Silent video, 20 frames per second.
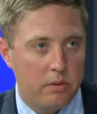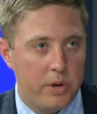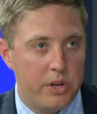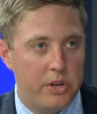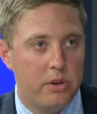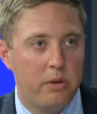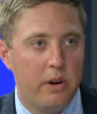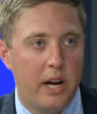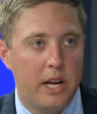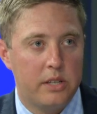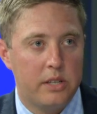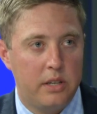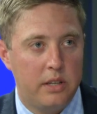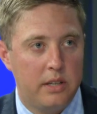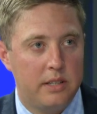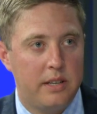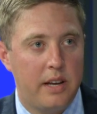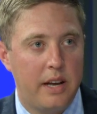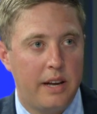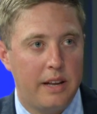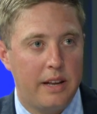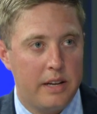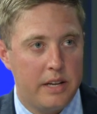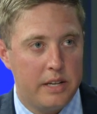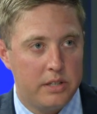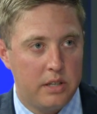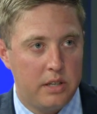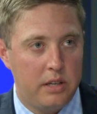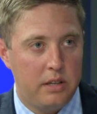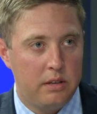We do ask you to take it
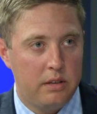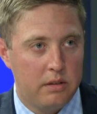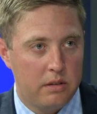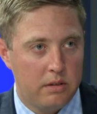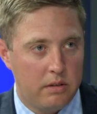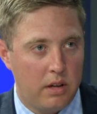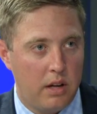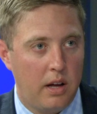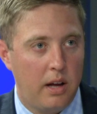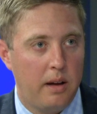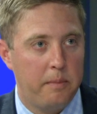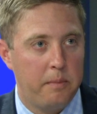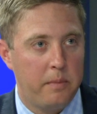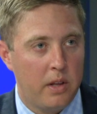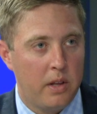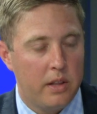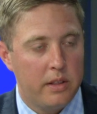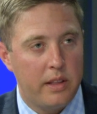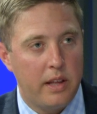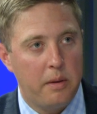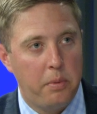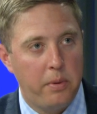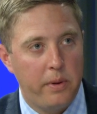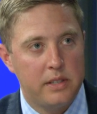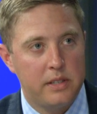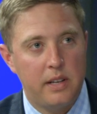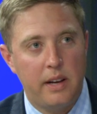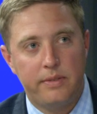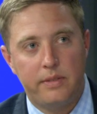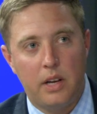easy. Okay. Um, the
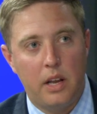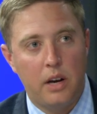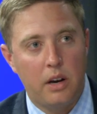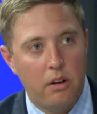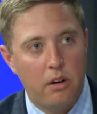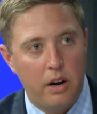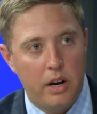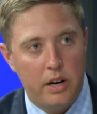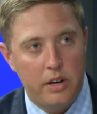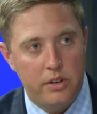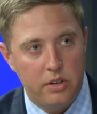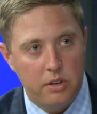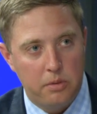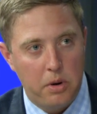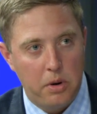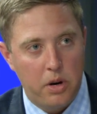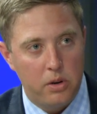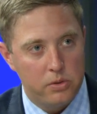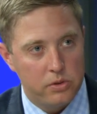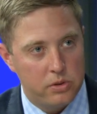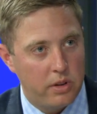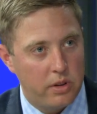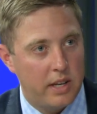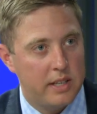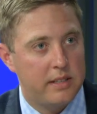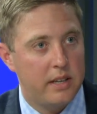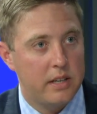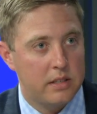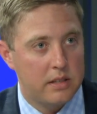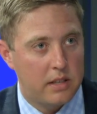implants have to integrate into your bones, so that
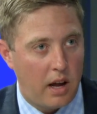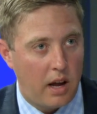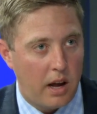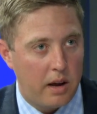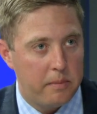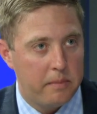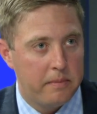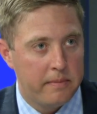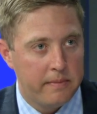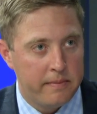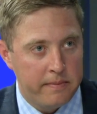takes time.